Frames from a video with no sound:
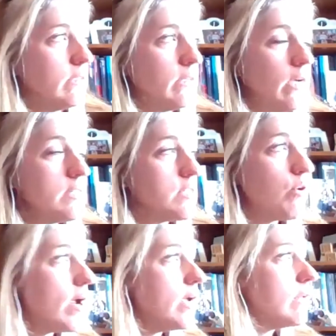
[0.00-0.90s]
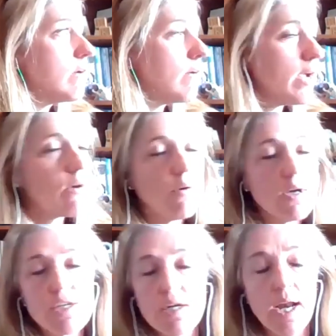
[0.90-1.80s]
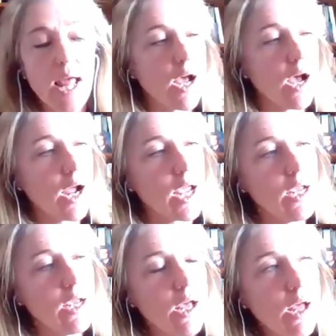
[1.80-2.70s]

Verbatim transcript: that's a great, great question, Renee. I